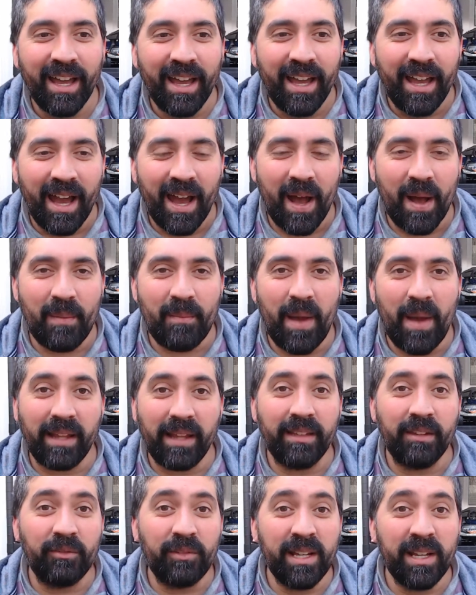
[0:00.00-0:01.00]

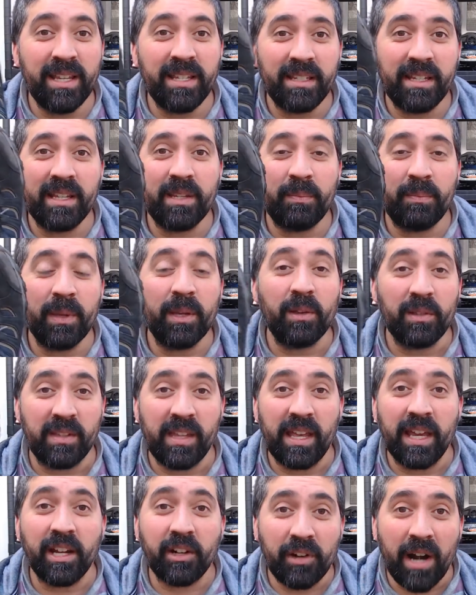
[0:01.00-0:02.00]
And the reason is because
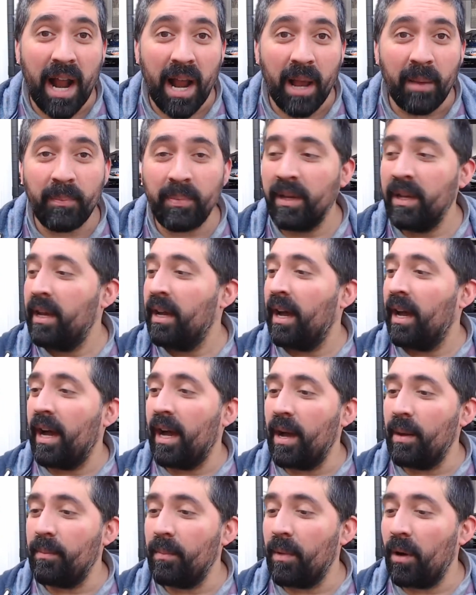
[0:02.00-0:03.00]
they're crap.
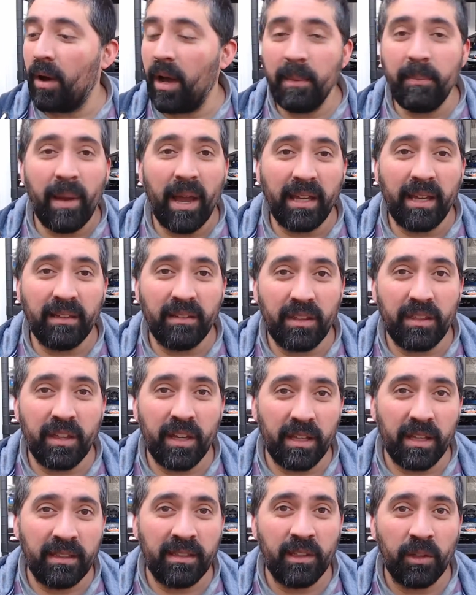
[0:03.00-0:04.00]
I paid
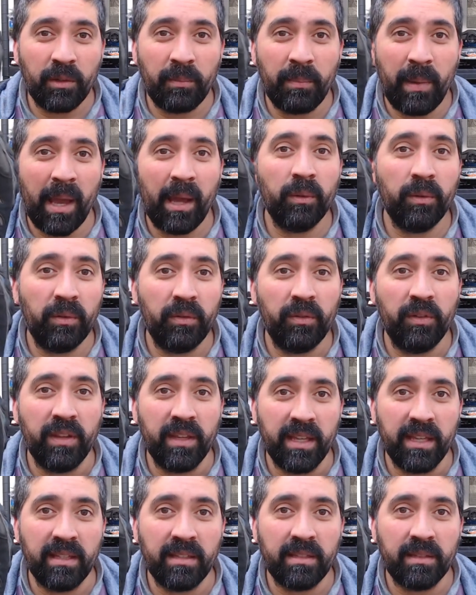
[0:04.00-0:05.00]
30 odd pounds for
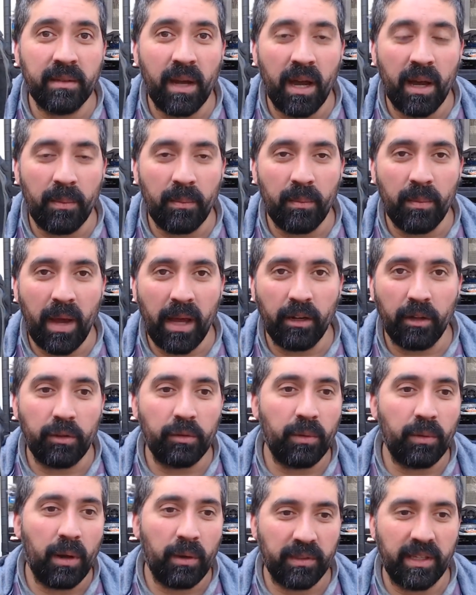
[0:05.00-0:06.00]
these, and I
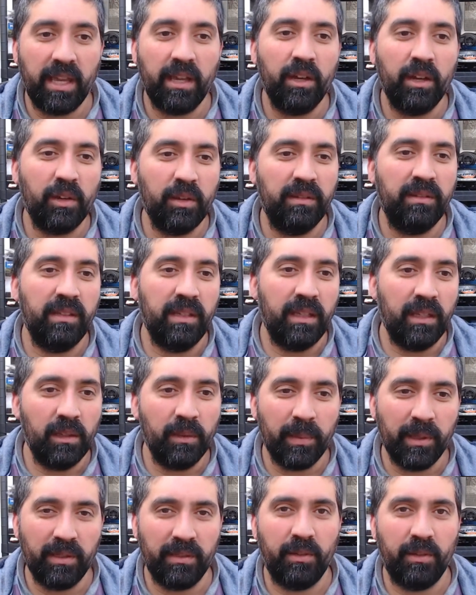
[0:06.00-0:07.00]
thought I was getting a good deal
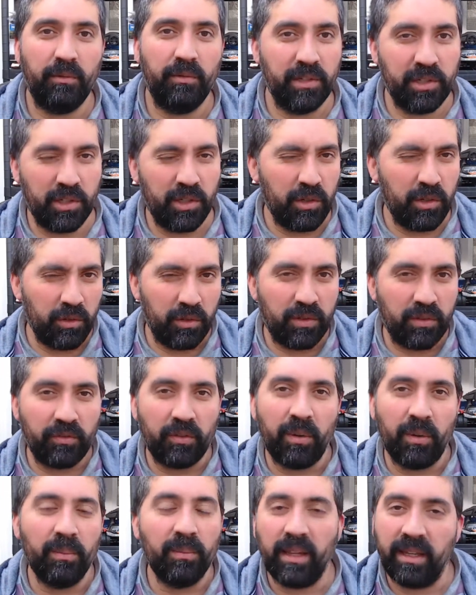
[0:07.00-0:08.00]
because they're reduced
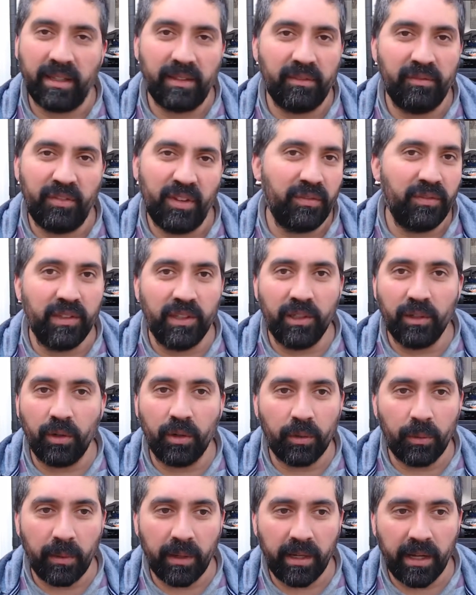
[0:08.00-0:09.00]
from like 50
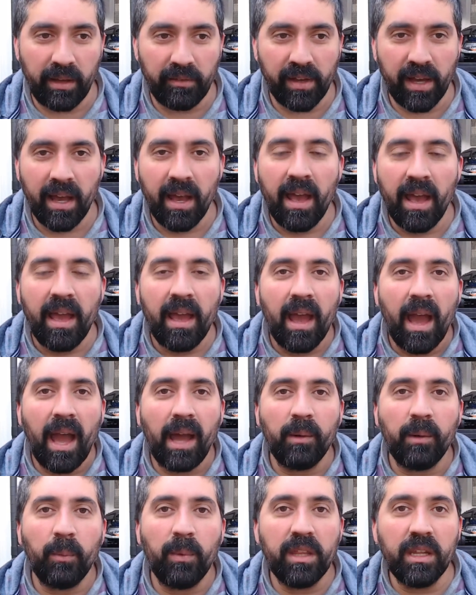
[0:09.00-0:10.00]
odd or whatever.
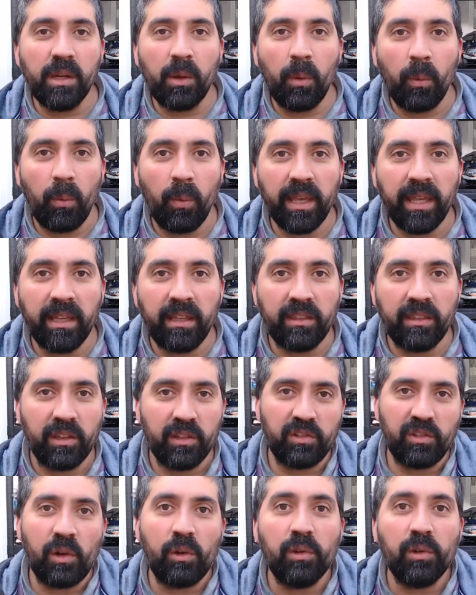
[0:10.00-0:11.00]
And within a week, the
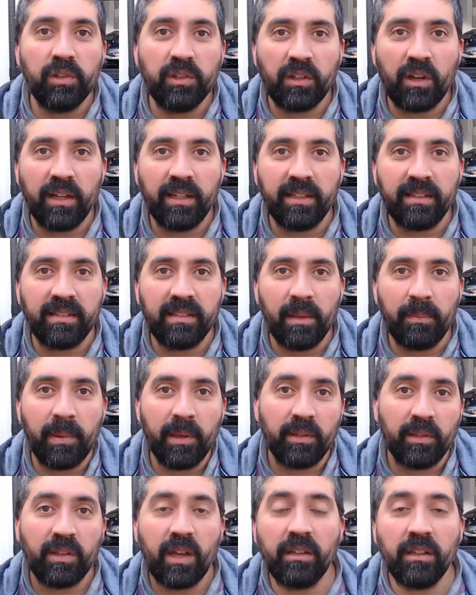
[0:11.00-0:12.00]
sole started
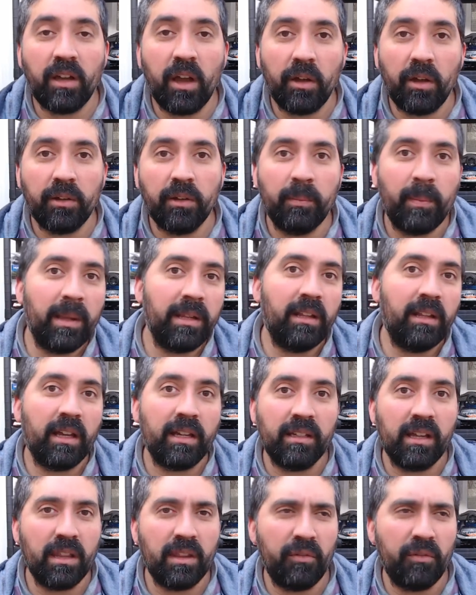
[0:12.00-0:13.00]
slipping, so I had to go out and spend like
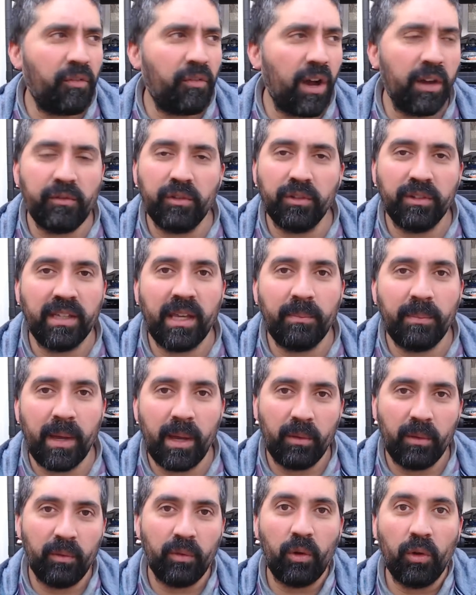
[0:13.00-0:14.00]
another £5 or
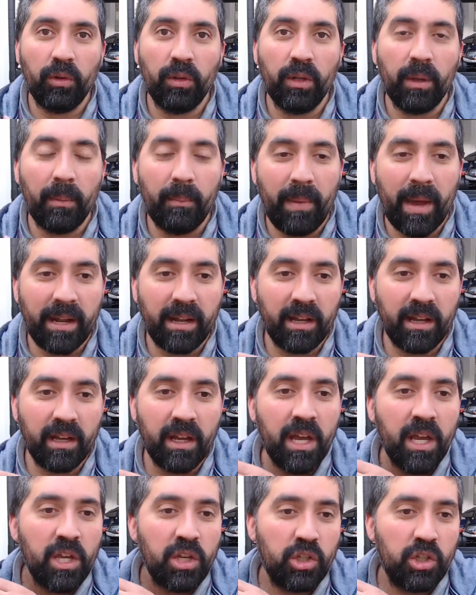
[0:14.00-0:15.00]
£10 on a better
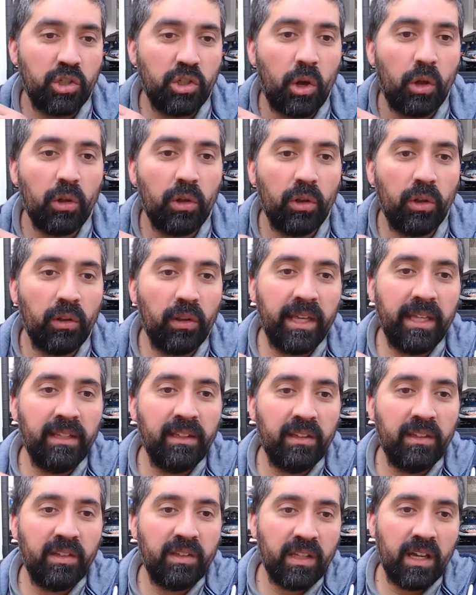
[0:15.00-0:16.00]
sole
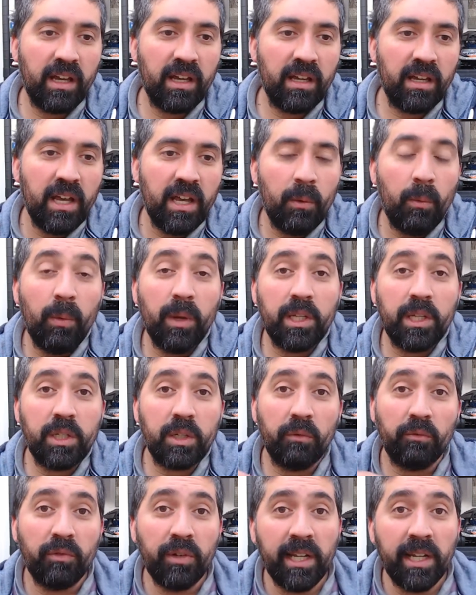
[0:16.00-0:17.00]
insert, which
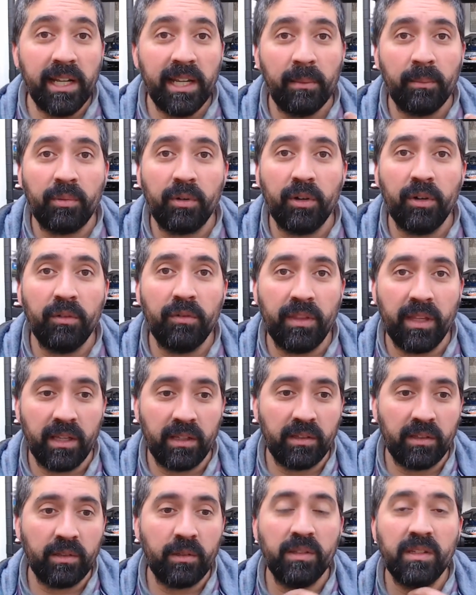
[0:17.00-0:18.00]
really improved
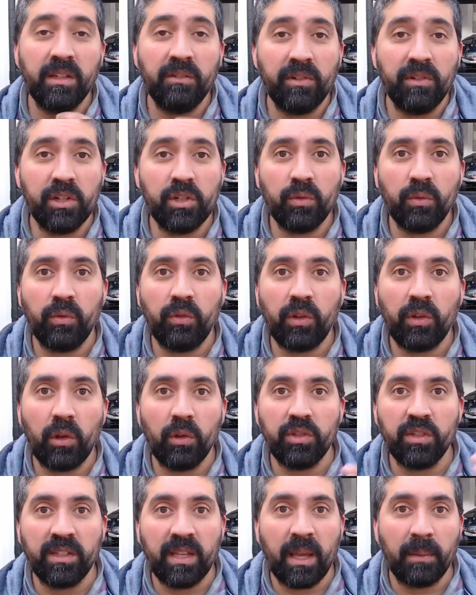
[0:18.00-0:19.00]
things, because the original
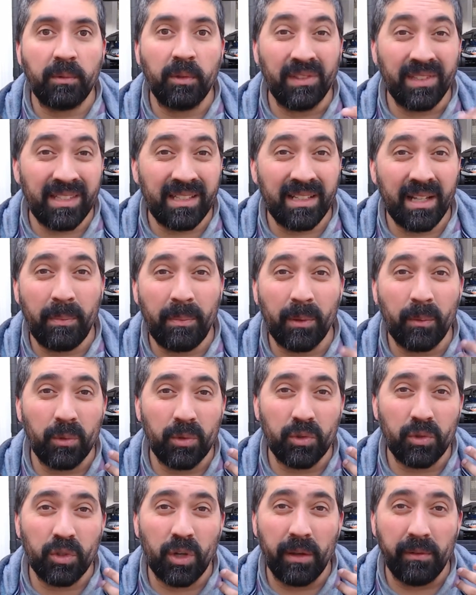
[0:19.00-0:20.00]
sole just kept on slipping,
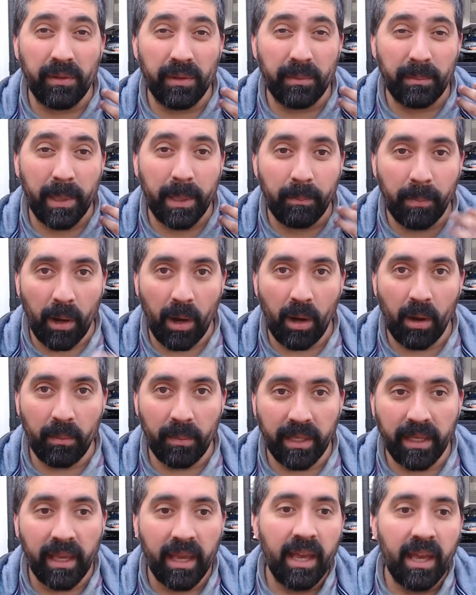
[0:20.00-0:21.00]
was driving me
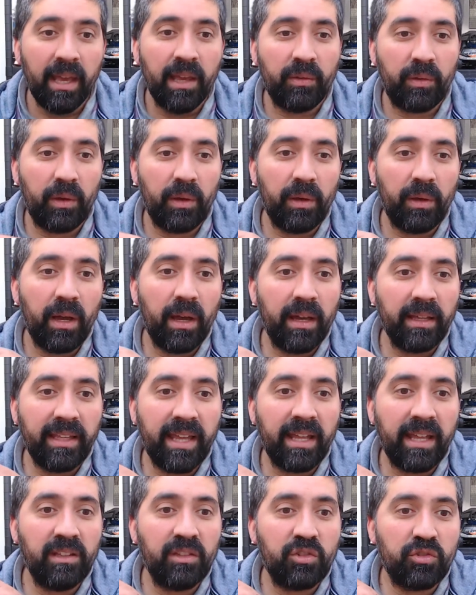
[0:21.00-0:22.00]
balmy. So
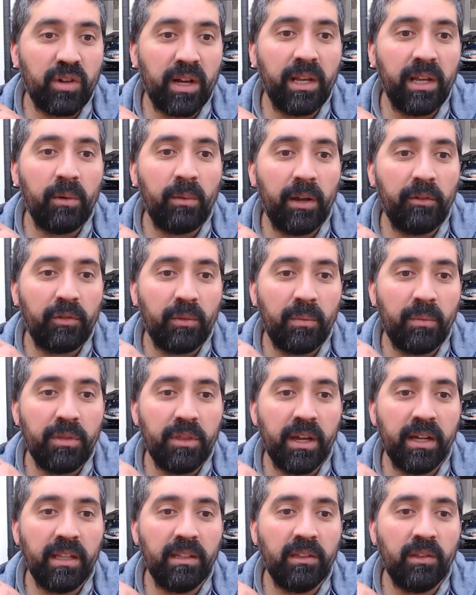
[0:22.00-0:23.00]
again, straight away from
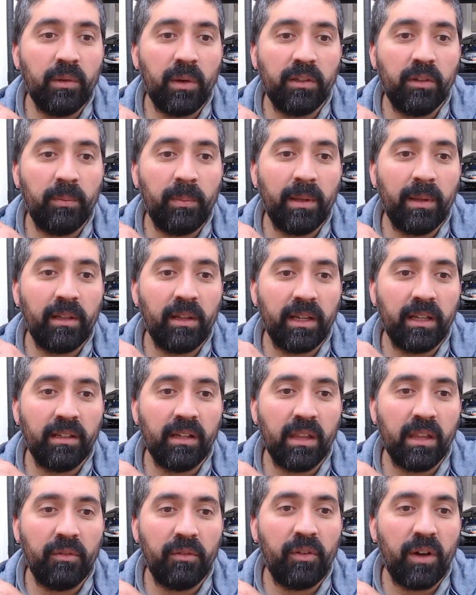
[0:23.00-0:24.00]
32, I had to spend like
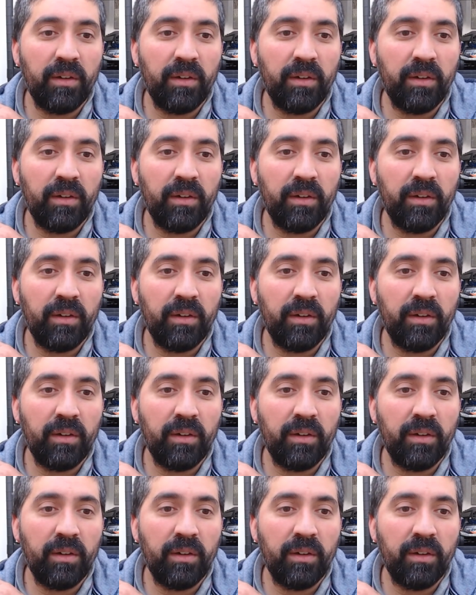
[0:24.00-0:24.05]
another £5,